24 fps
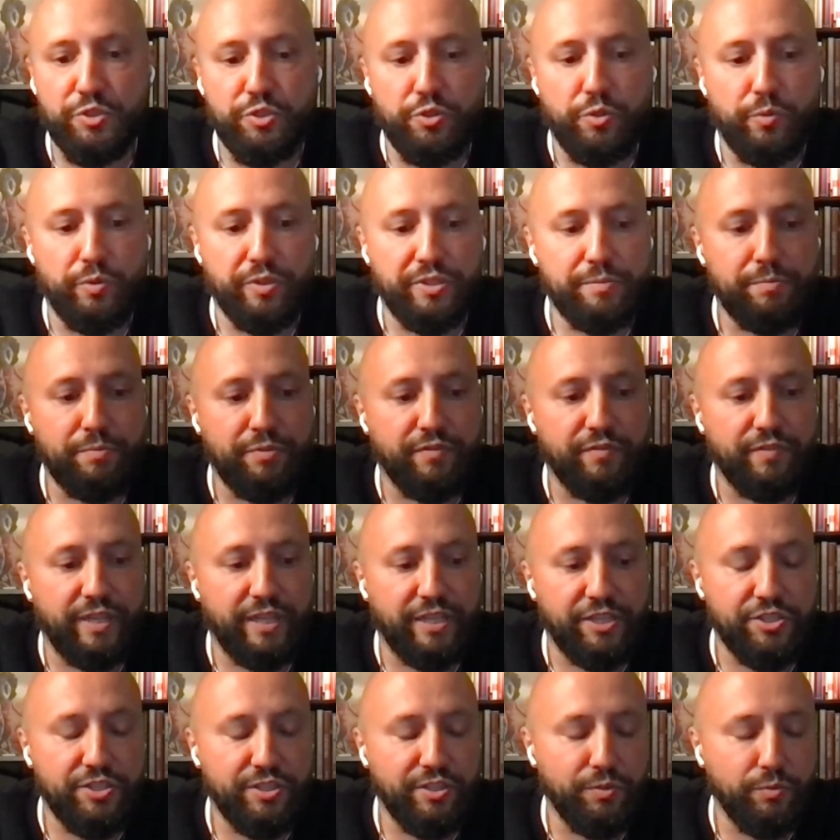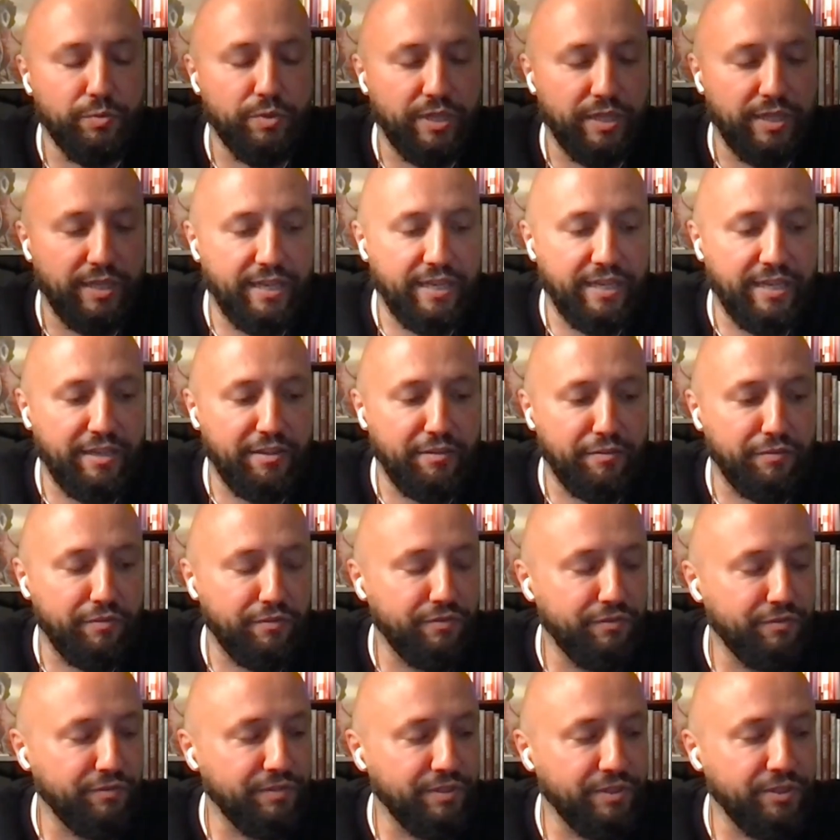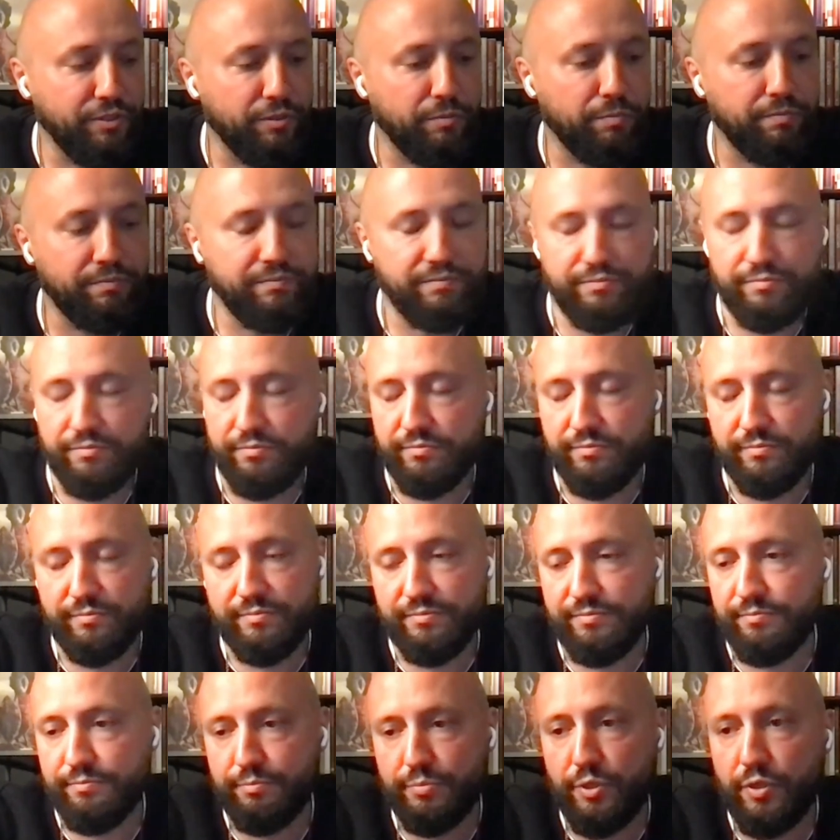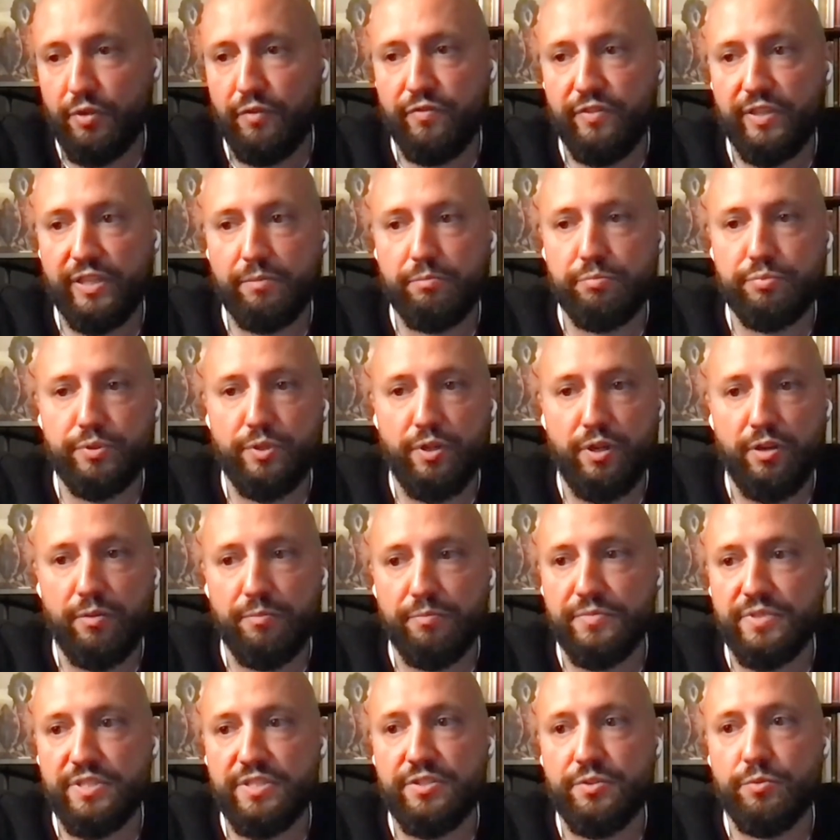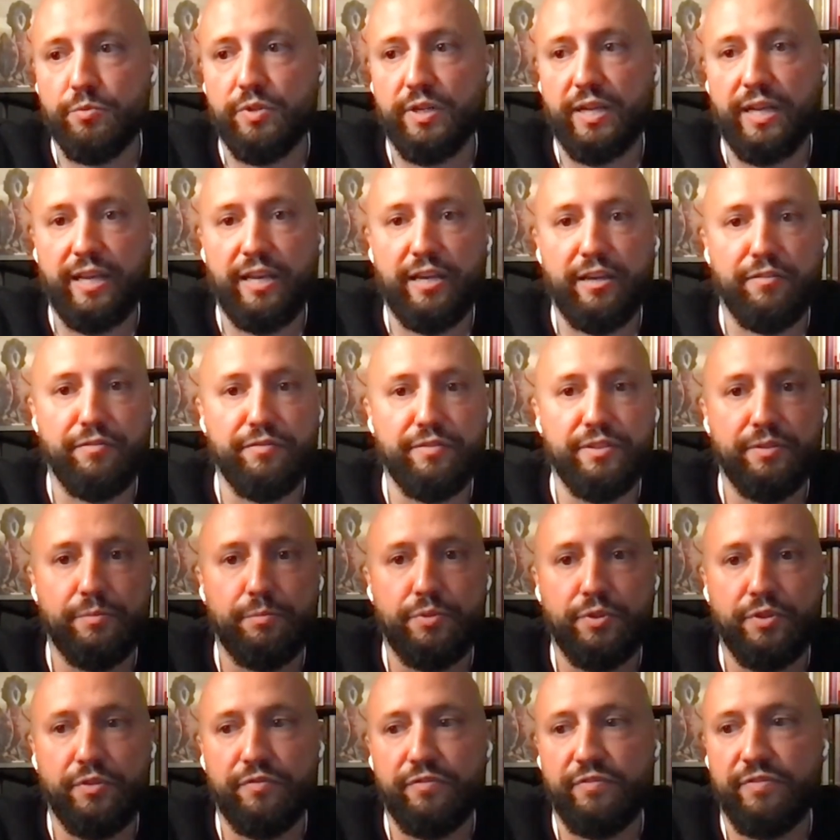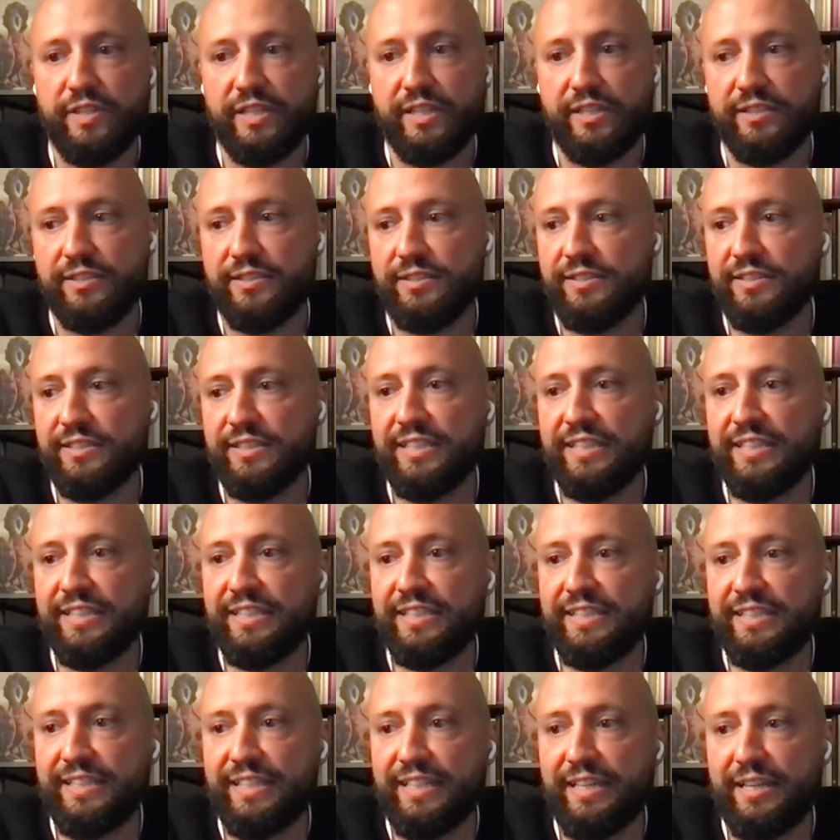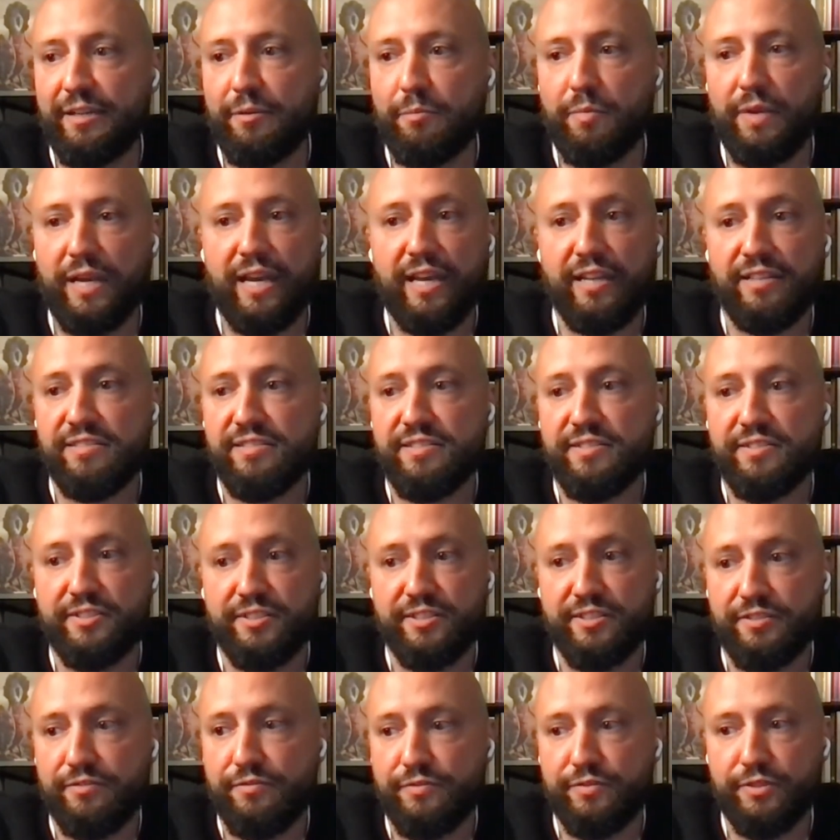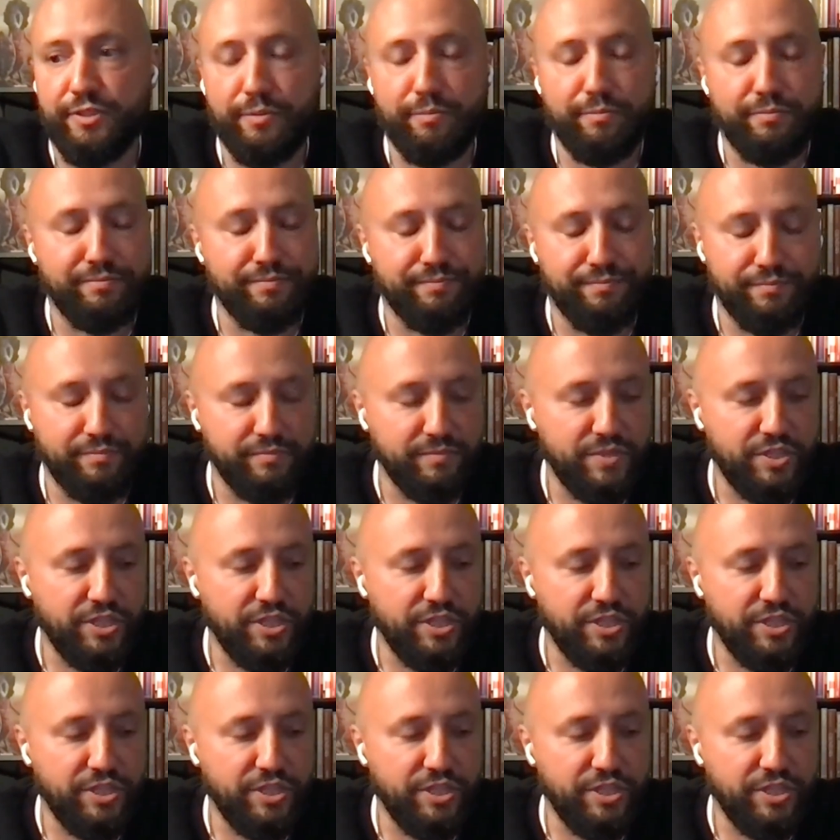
towards perfection. You want to have your perfect prompts. You want to have the perfect answer from